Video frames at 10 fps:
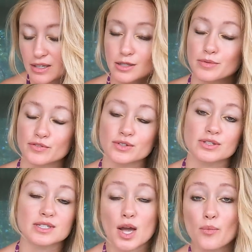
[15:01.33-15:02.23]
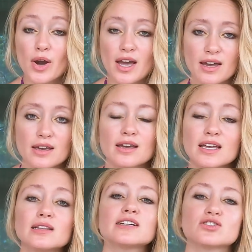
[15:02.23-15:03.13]
my husband feels the same way.
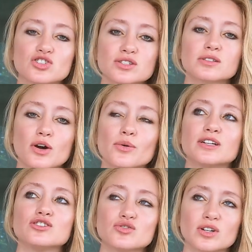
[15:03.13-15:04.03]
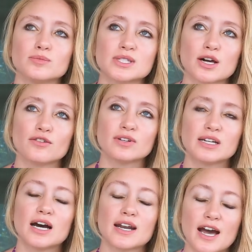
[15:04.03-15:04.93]
He likes to just go and enjoy himself
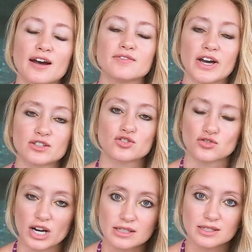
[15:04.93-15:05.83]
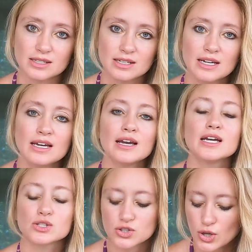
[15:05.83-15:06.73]
and not have that stress.
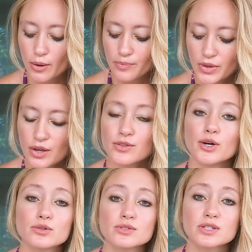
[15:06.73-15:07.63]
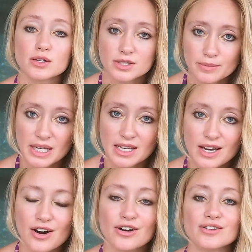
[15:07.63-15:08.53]
So those to
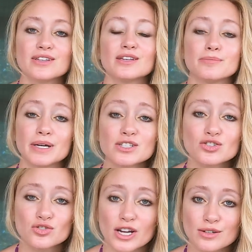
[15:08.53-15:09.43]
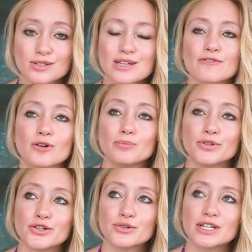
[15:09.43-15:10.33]
me are the best trails for
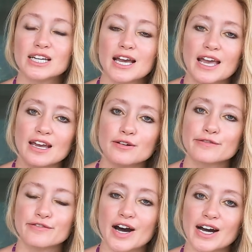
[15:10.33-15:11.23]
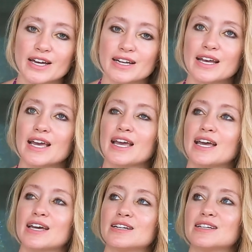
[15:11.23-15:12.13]
beauty and fun
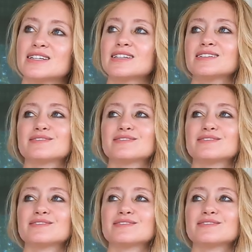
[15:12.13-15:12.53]
and